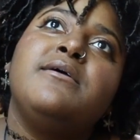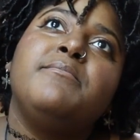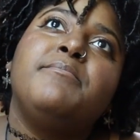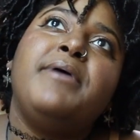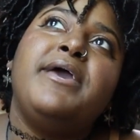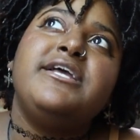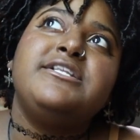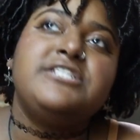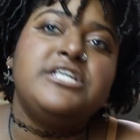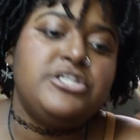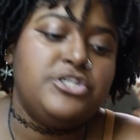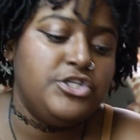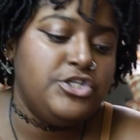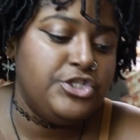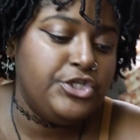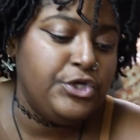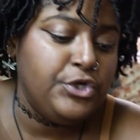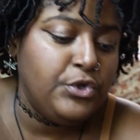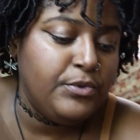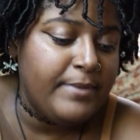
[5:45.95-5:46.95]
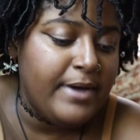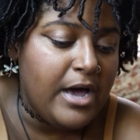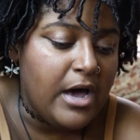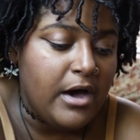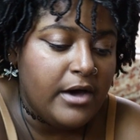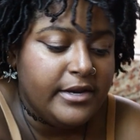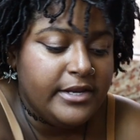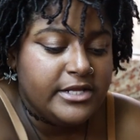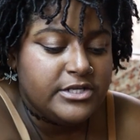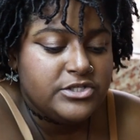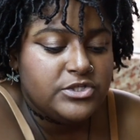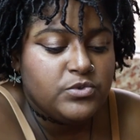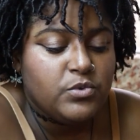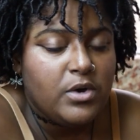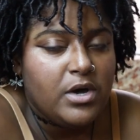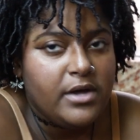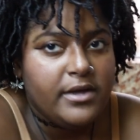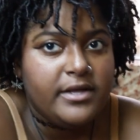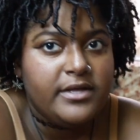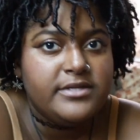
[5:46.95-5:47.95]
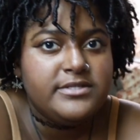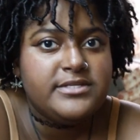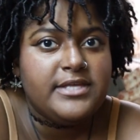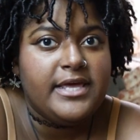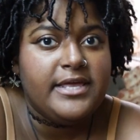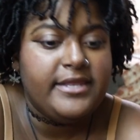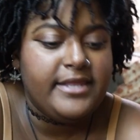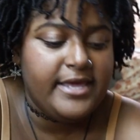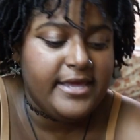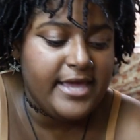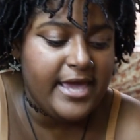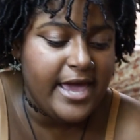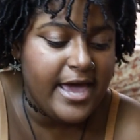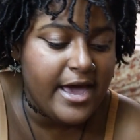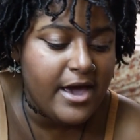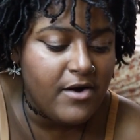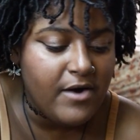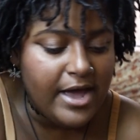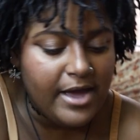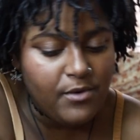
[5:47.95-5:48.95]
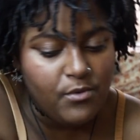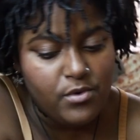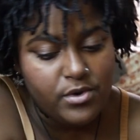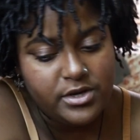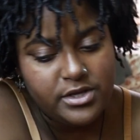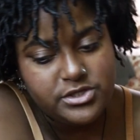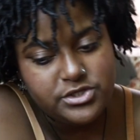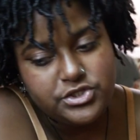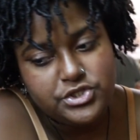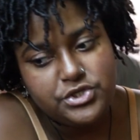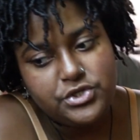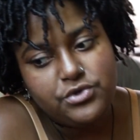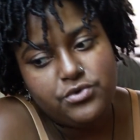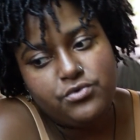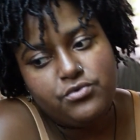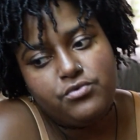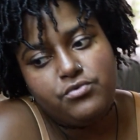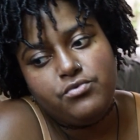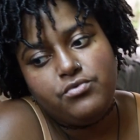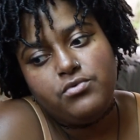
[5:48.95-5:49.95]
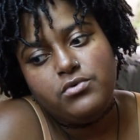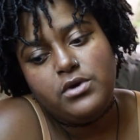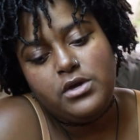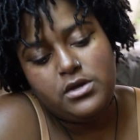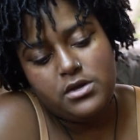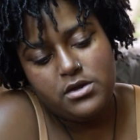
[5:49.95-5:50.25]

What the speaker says: pay attention to who my audience was and like how I wanted to